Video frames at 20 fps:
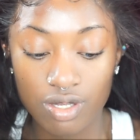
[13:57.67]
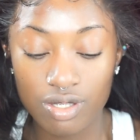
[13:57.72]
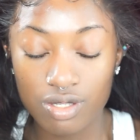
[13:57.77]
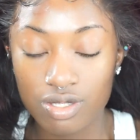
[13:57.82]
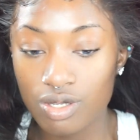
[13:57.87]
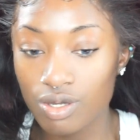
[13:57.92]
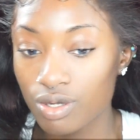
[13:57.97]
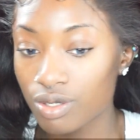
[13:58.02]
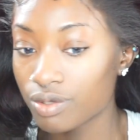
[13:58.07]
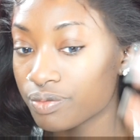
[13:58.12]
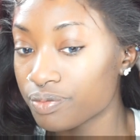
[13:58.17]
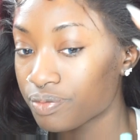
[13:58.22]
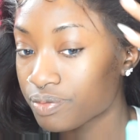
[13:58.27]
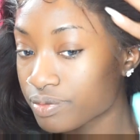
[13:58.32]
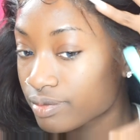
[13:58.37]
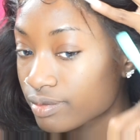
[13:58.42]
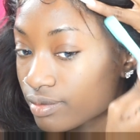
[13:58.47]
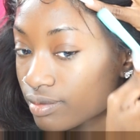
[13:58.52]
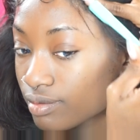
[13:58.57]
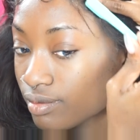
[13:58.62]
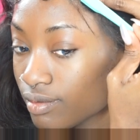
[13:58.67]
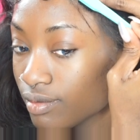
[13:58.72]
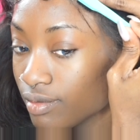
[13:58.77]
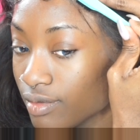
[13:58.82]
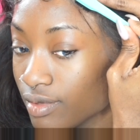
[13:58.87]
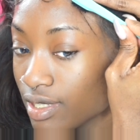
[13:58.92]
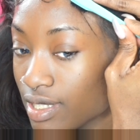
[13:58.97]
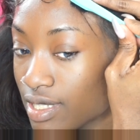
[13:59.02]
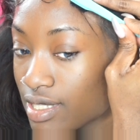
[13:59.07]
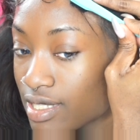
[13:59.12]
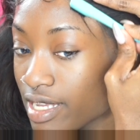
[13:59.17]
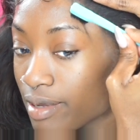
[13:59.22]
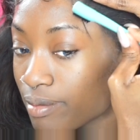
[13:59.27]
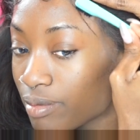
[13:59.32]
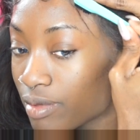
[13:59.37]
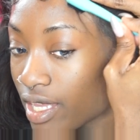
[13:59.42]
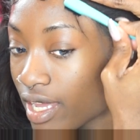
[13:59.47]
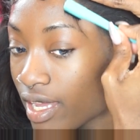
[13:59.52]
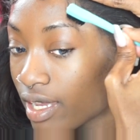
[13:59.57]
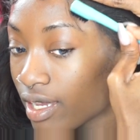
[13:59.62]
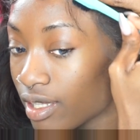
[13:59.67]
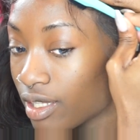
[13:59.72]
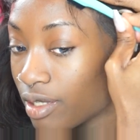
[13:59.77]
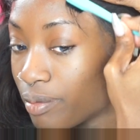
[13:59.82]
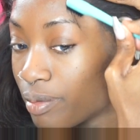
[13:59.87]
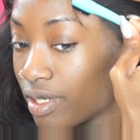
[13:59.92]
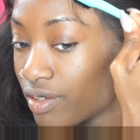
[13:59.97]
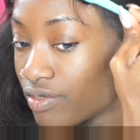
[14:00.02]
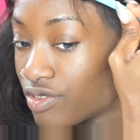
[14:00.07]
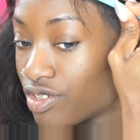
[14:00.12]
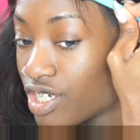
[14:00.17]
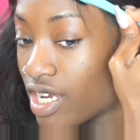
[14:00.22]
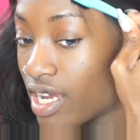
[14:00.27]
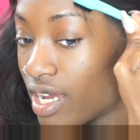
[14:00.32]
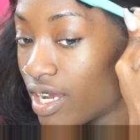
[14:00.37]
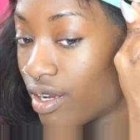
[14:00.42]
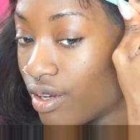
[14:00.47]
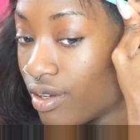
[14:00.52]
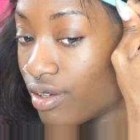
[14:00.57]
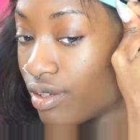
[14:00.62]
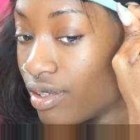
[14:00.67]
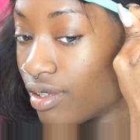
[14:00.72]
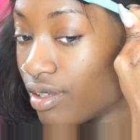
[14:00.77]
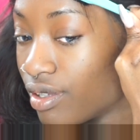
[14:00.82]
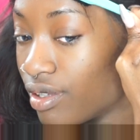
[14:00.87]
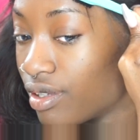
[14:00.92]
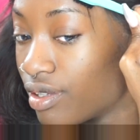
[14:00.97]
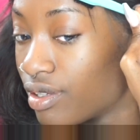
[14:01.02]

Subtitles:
So same thing, a little bit of gel,